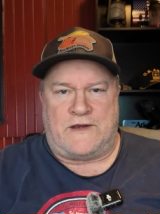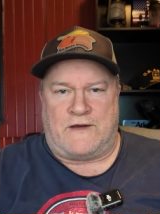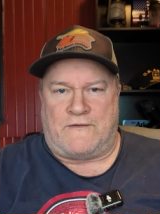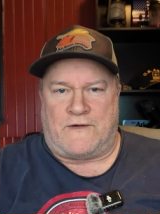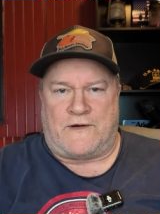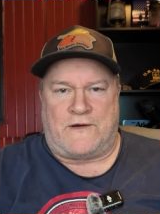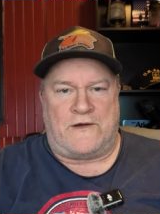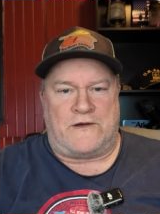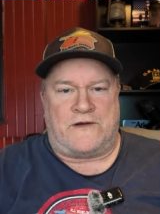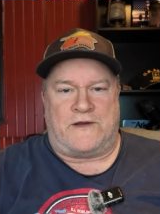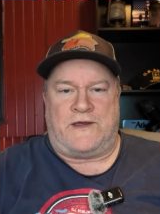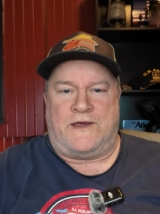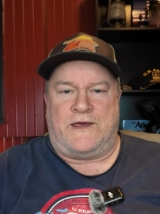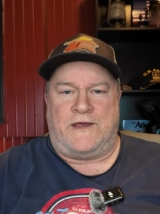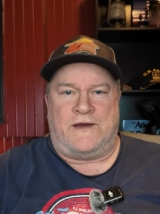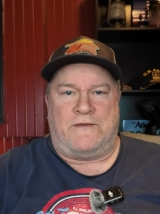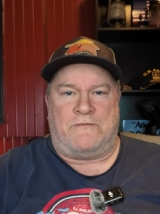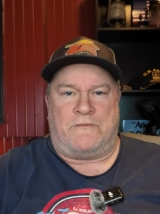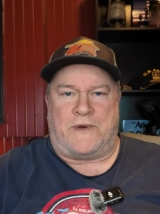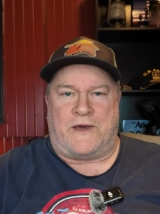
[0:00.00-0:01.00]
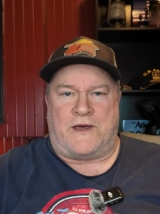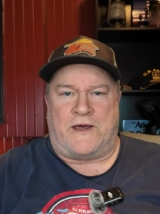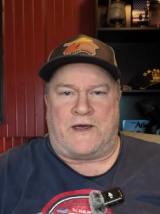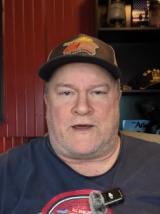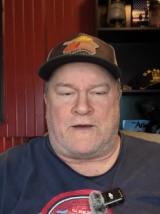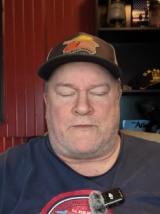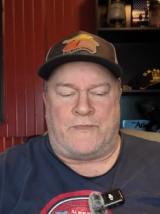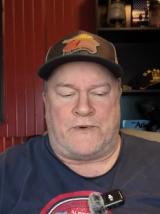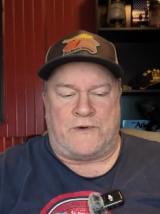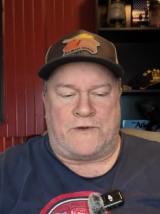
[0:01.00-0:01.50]
never going to get it
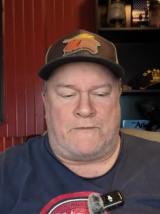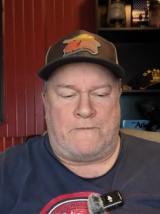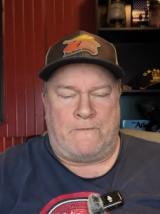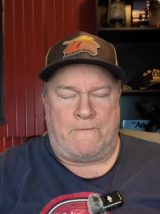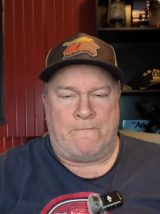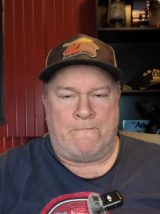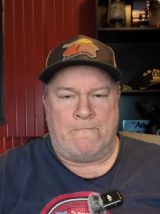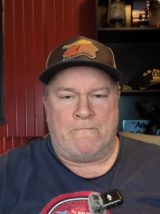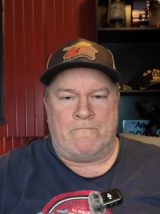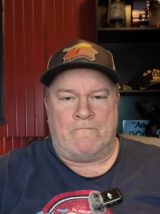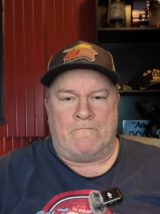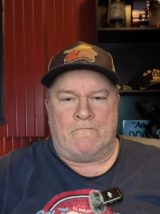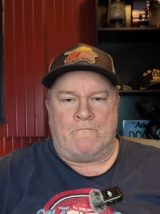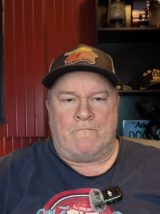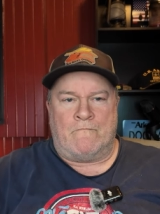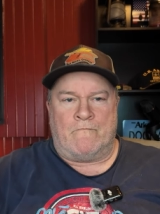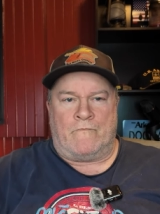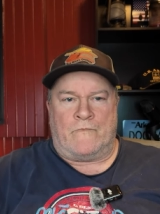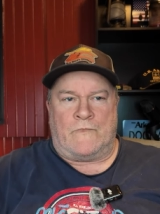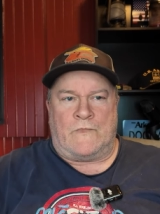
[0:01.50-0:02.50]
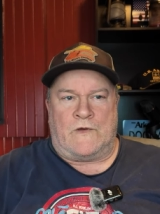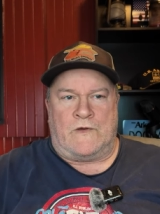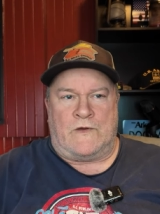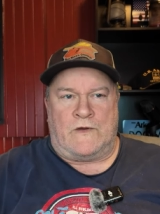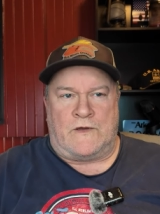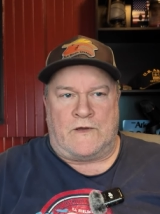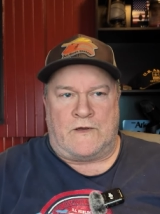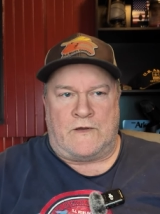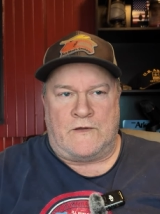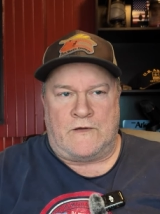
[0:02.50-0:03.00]
back, but
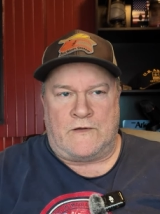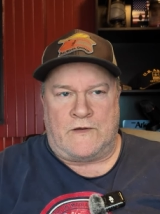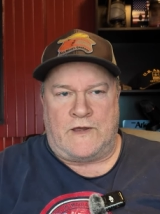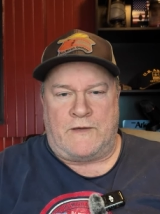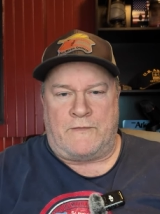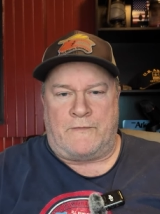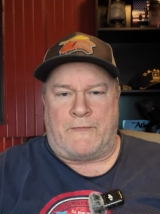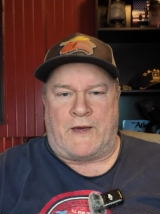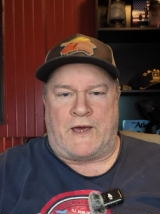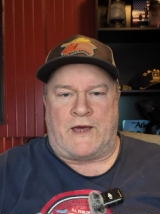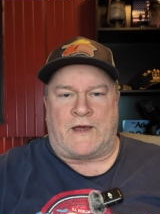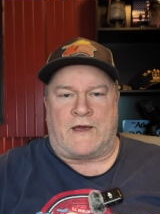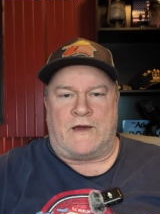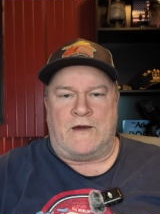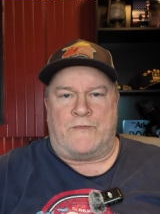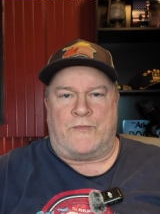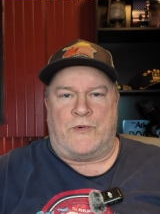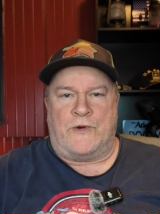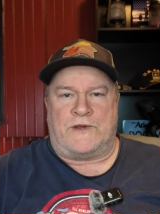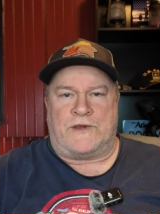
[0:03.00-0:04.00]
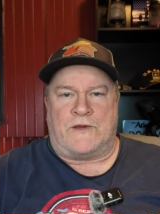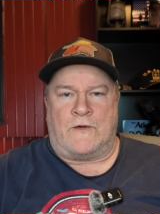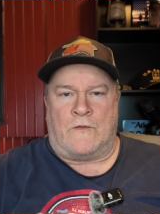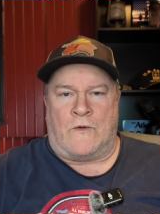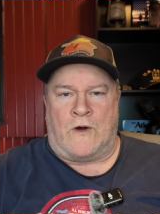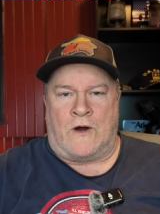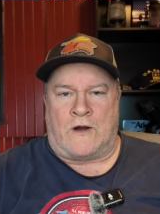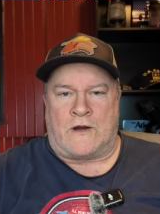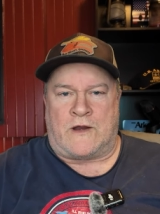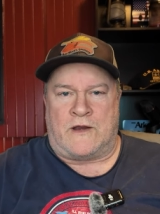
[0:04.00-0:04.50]
uh, get back up with the
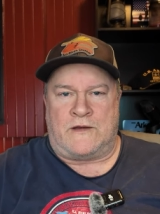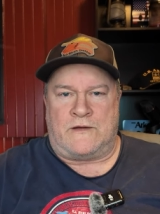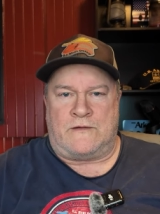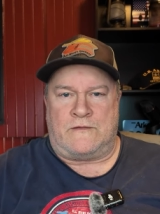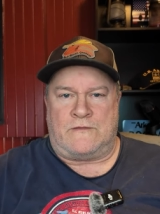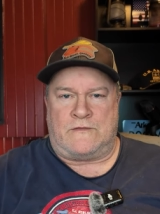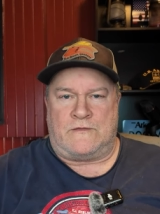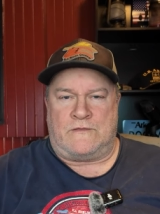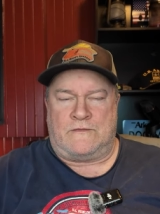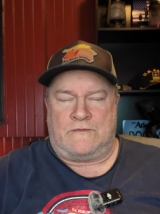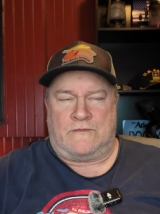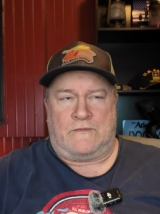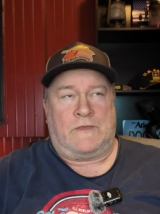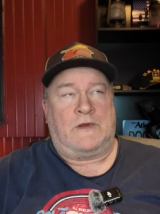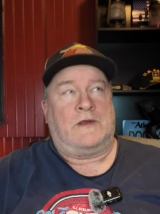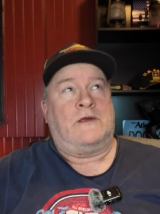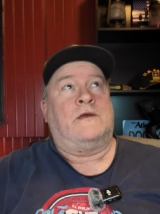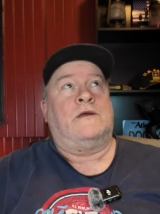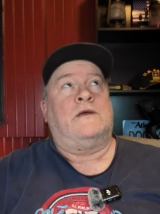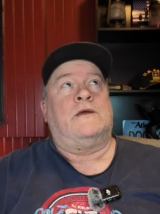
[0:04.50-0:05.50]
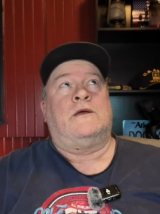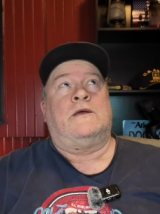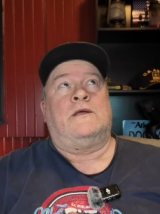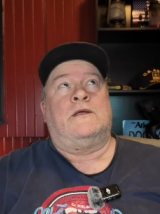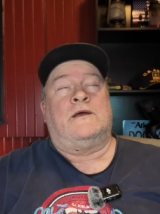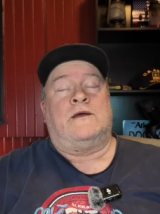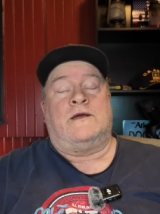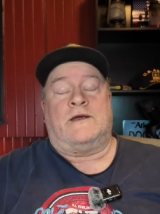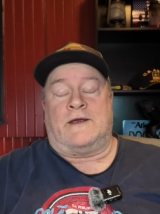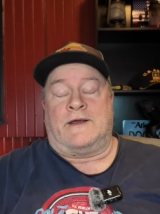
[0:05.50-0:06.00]
walking.
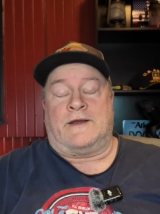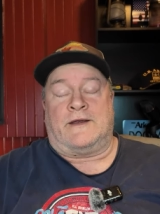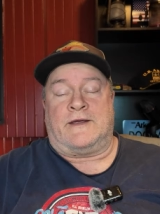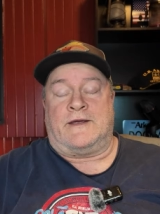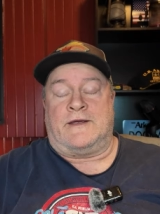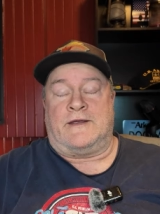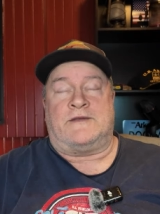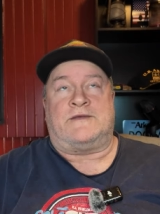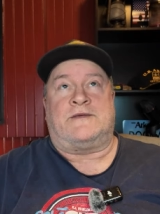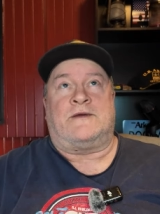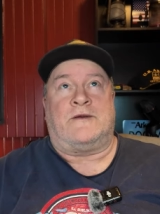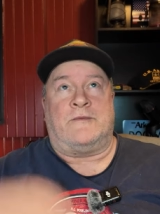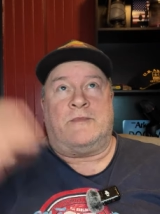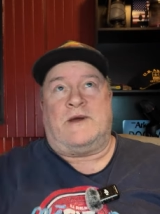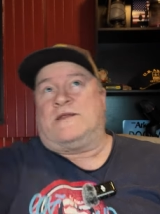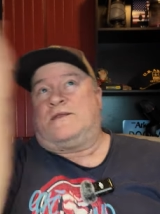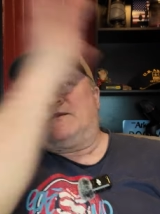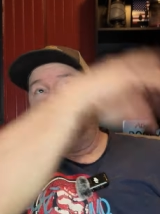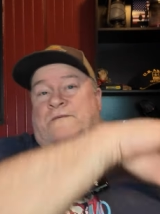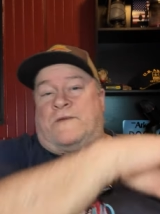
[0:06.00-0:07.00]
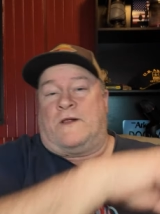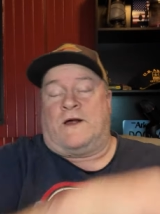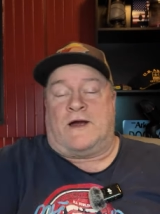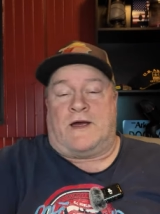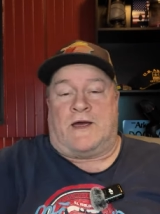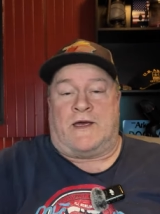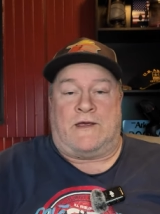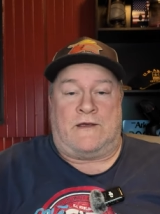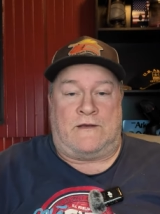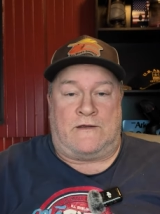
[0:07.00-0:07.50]
All right, guys, sorry about the
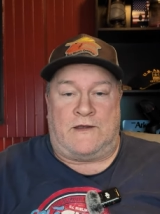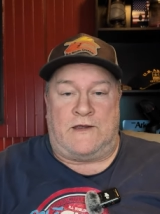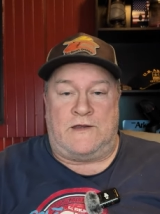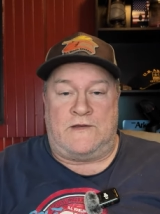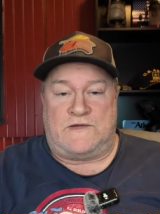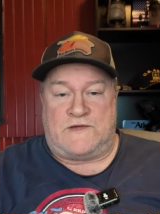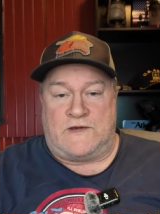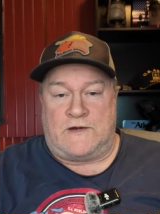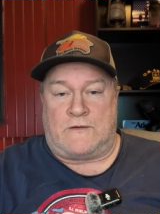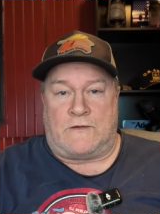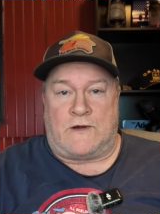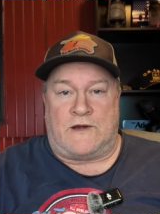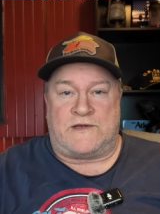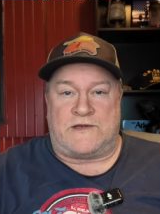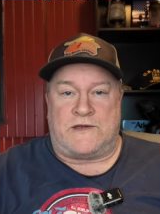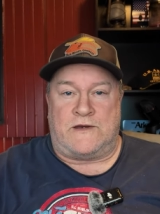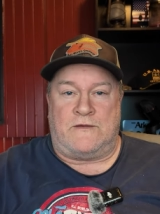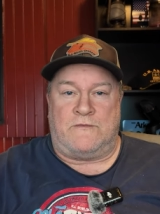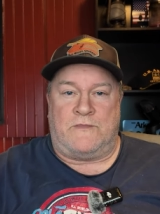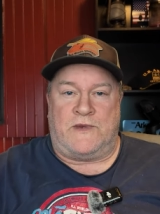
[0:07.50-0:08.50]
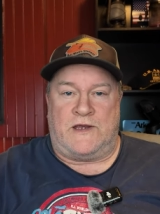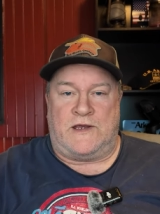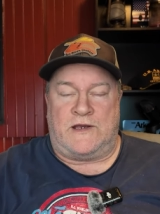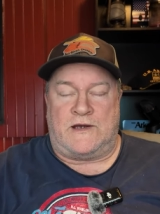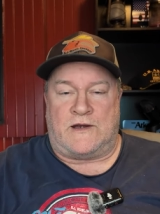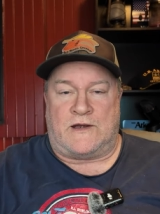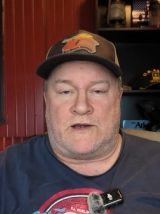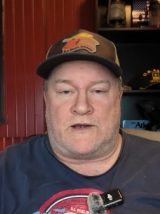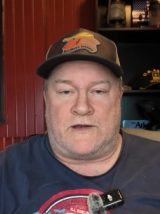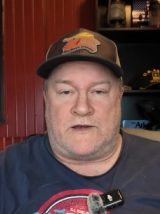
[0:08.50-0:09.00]
fly. He's interested in
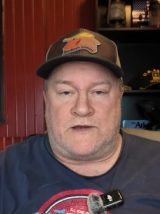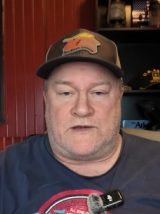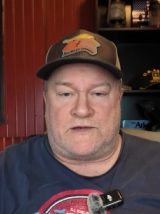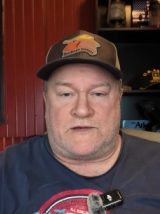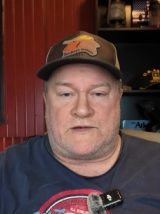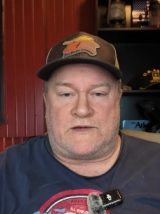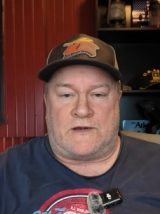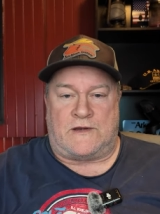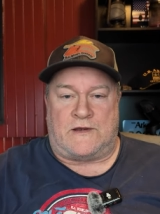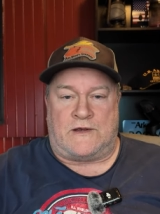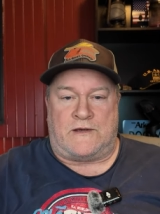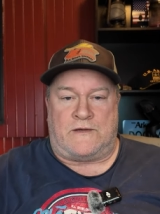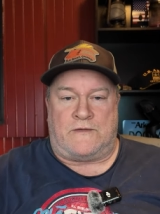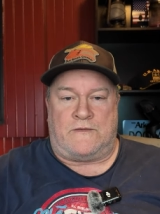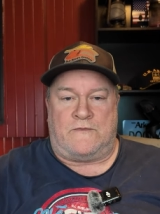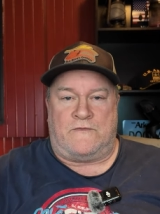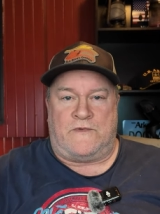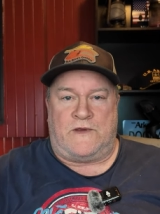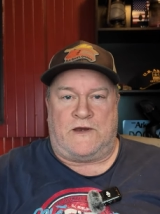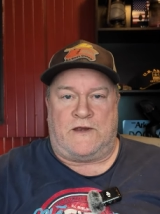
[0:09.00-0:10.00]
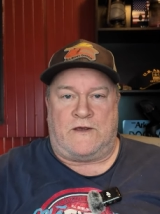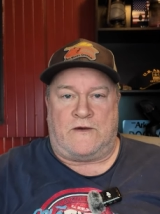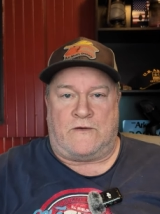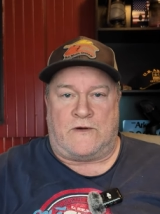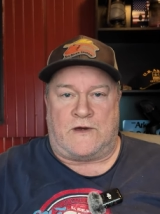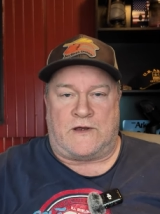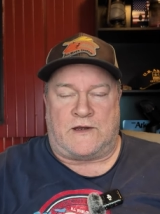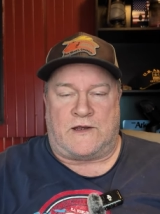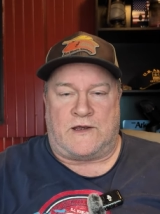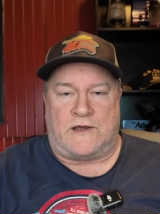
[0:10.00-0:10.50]
being on this uh,
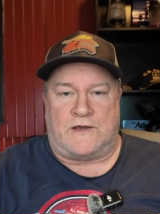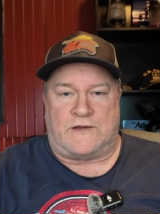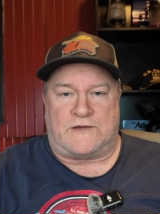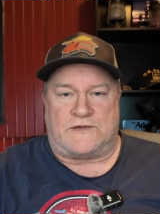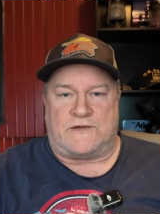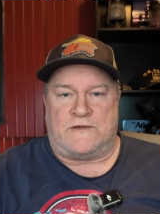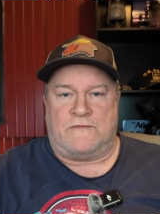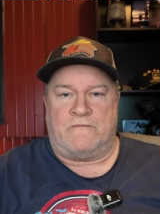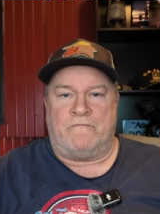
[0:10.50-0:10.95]
video, I guess.